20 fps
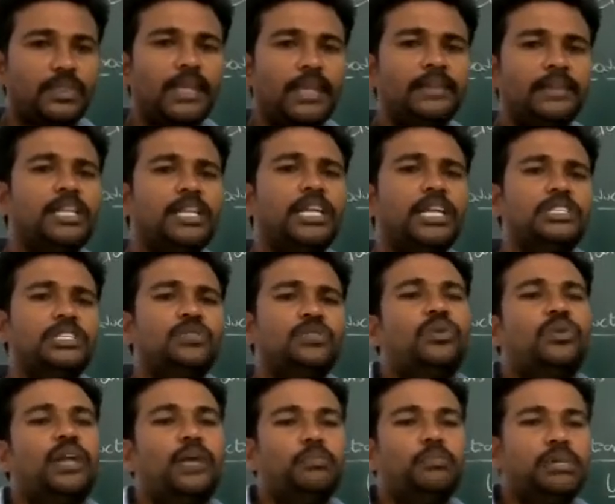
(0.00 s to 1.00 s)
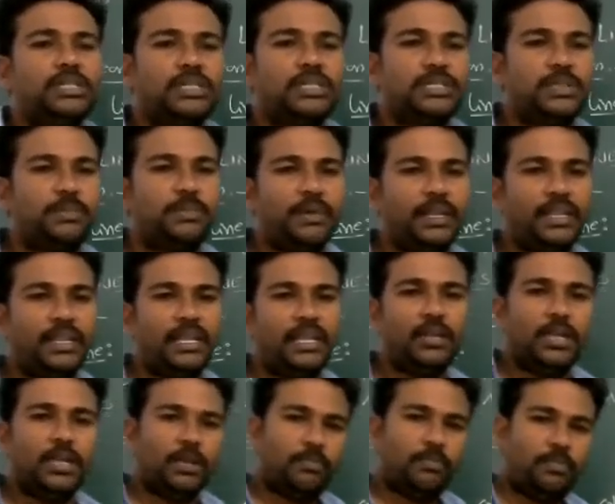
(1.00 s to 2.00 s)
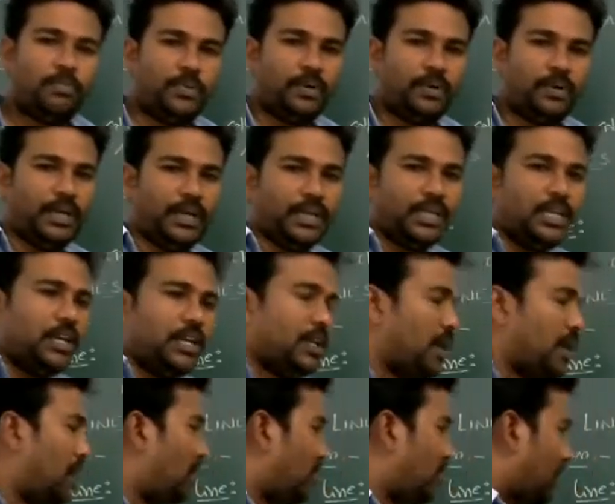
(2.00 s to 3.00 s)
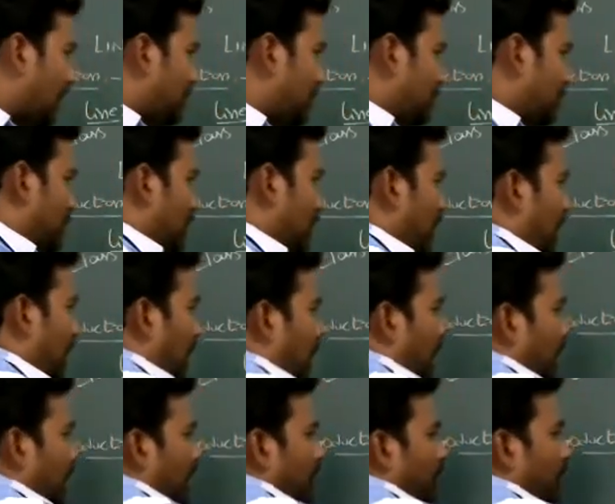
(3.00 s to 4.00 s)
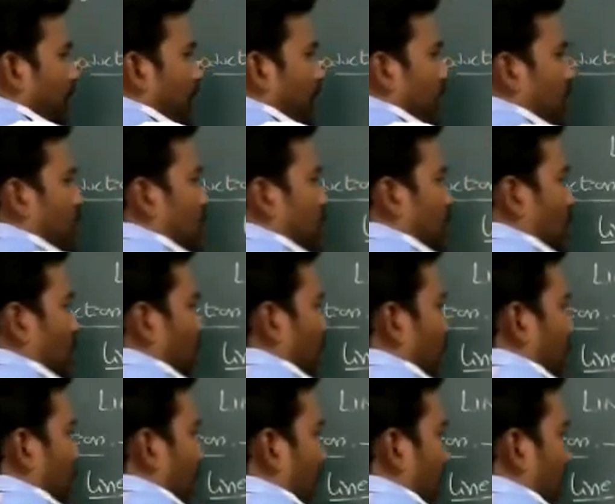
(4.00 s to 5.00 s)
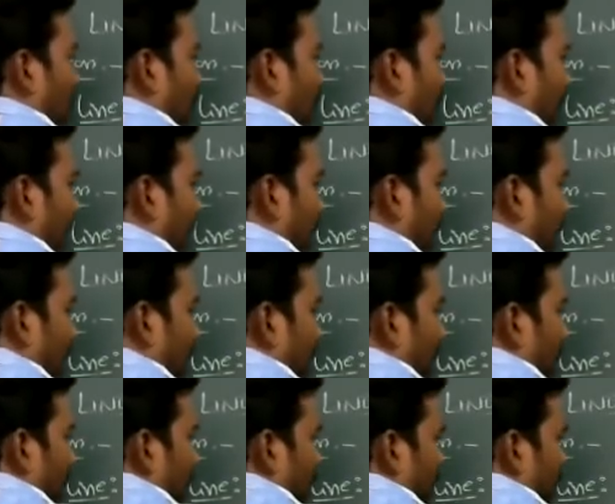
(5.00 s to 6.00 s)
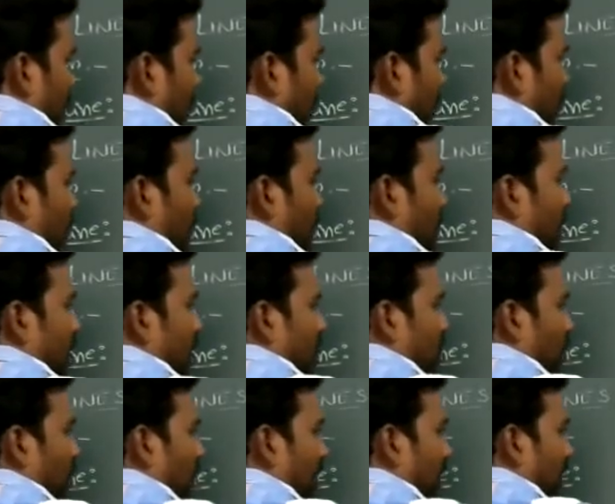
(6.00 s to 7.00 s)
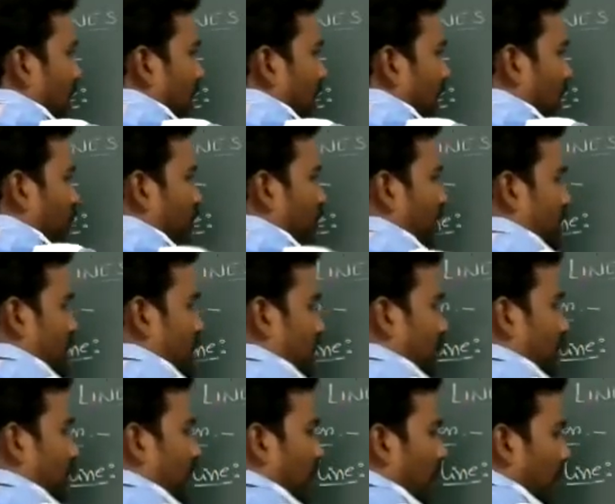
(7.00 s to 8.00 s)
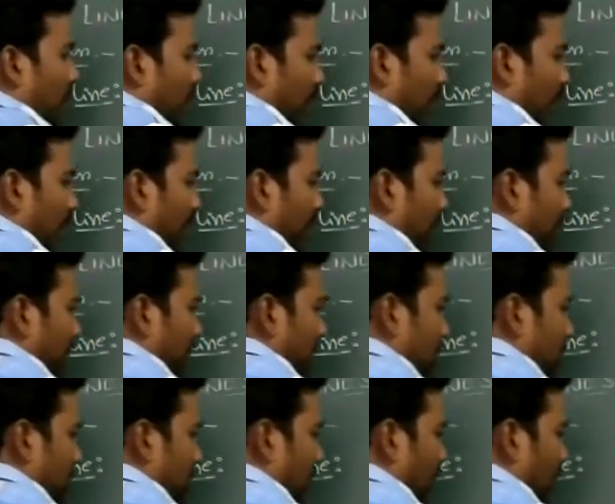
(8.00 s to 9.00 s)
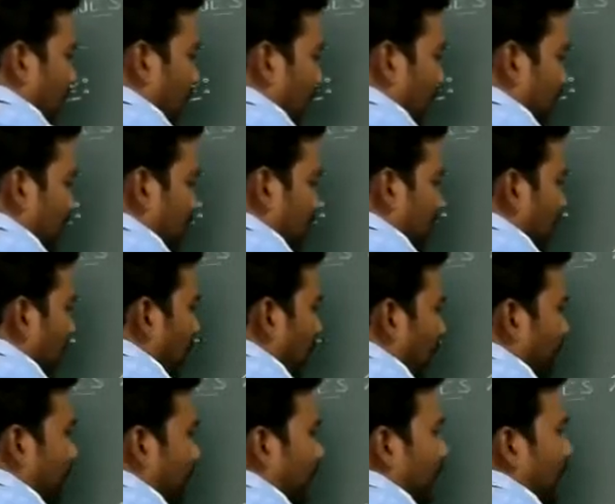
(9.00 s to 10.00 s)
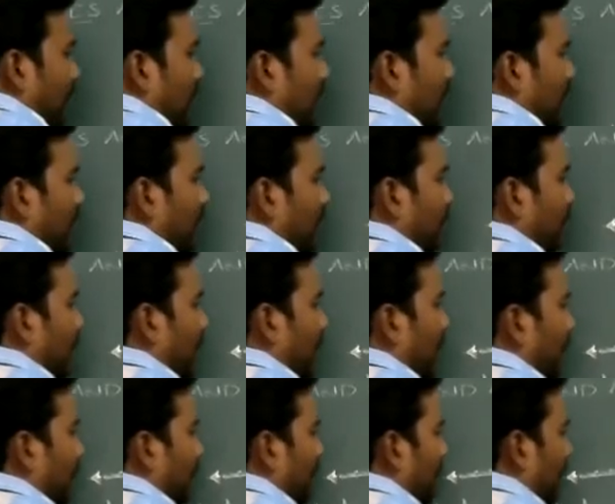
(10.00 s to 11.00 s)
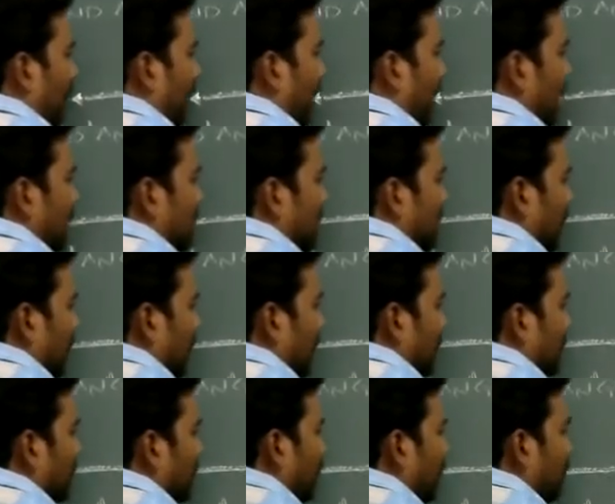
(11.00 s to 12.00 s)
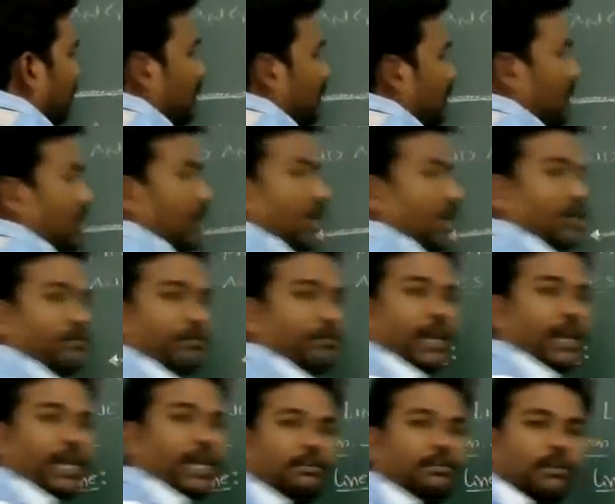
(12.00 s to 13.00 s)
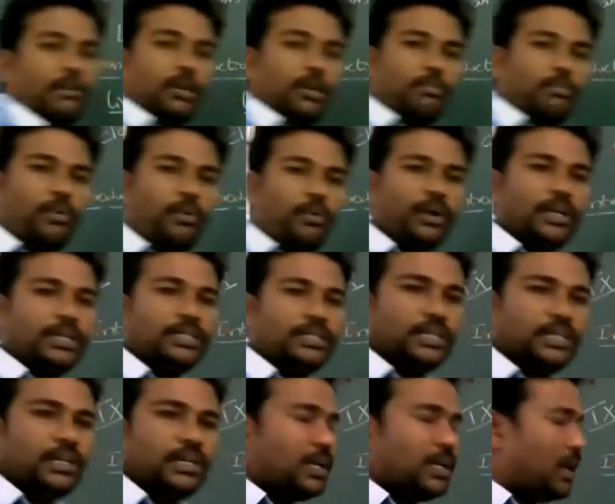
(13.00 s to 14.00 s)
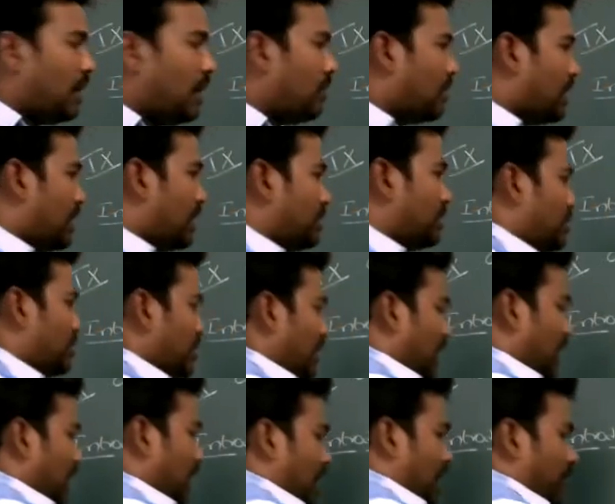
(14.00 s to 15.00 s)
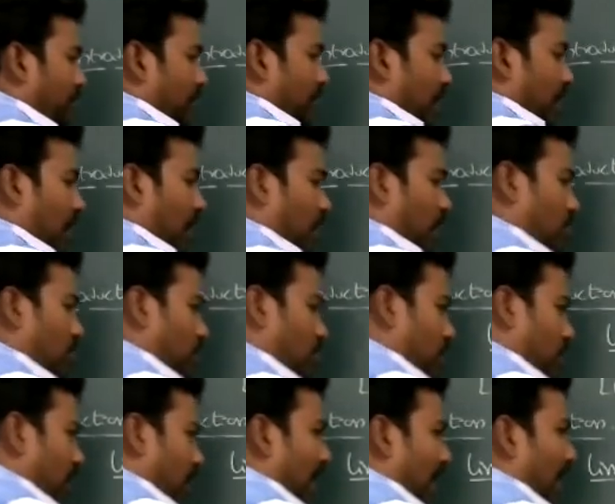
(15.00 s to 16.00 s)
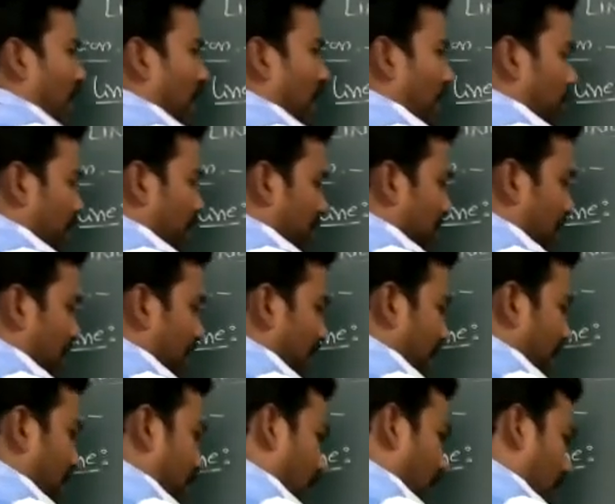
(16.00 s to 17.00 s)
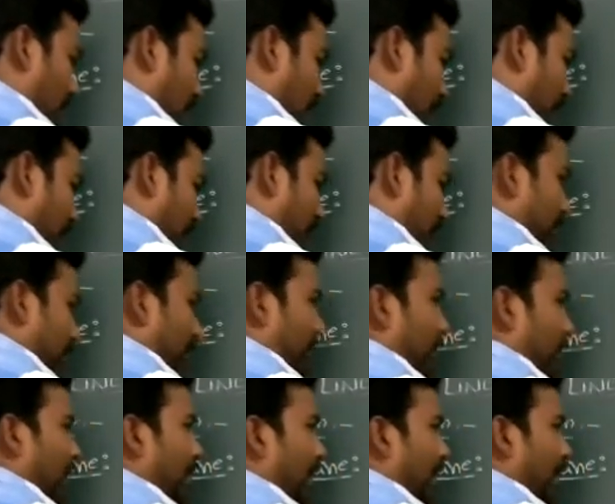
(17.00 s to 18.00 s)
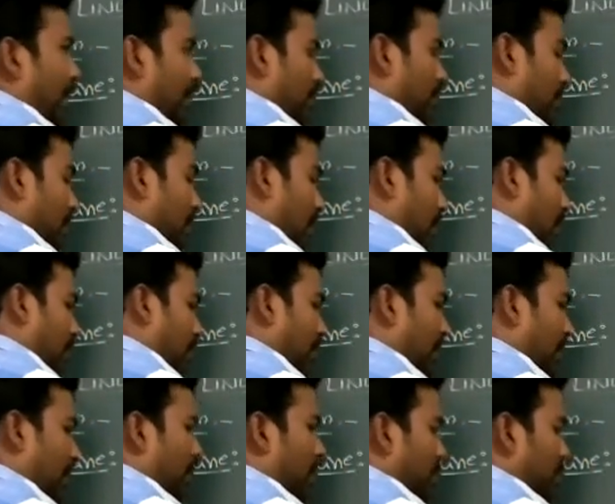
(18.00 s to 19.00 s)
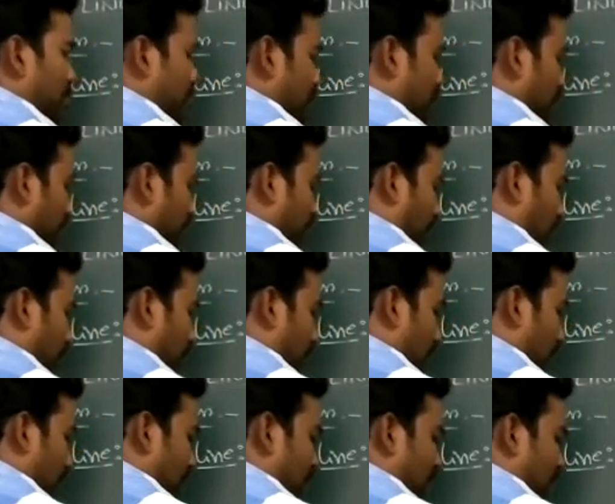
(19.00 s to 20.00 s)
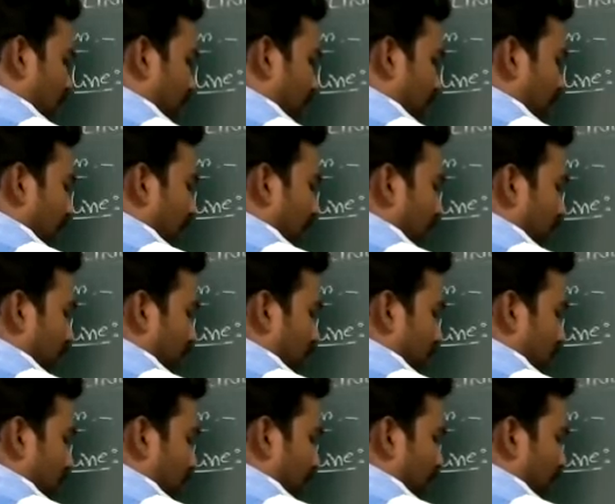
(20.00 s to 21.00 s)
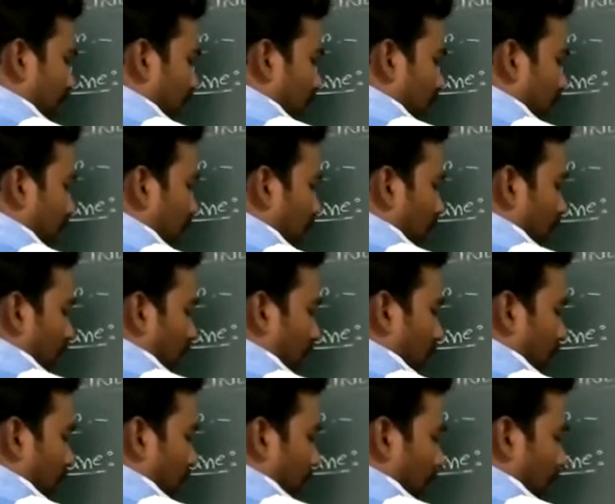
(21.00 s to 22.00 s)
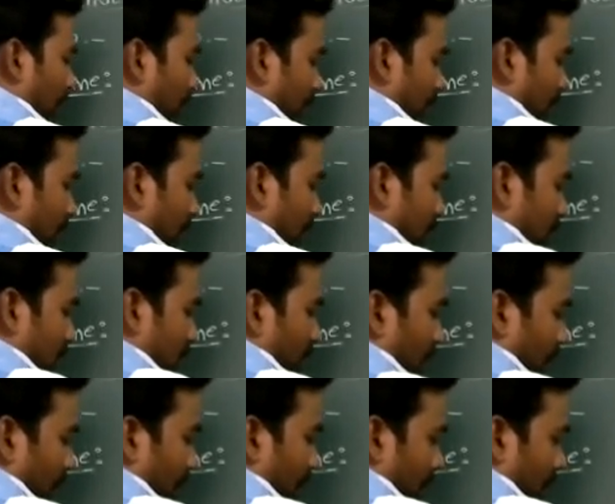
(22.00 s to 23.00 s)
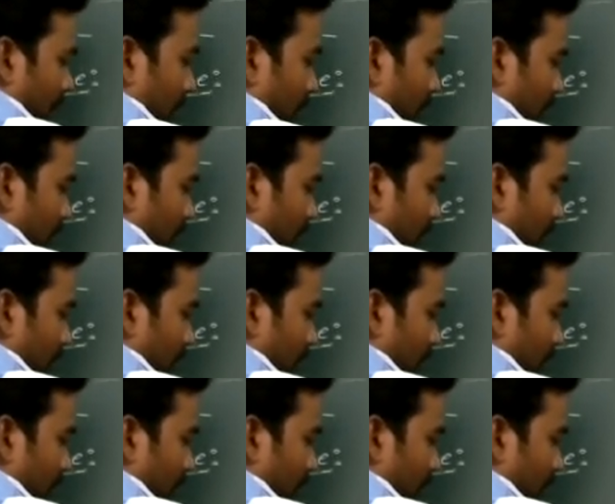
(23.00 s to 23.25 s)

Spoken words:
There is no dimensions for the point. Now comes the line. So a line. So this one. First of all, a line means collection of infinite points. Collection of infinite points. Now comes the how we can represent a line. And there comes the properties of line. First of all, properties of line.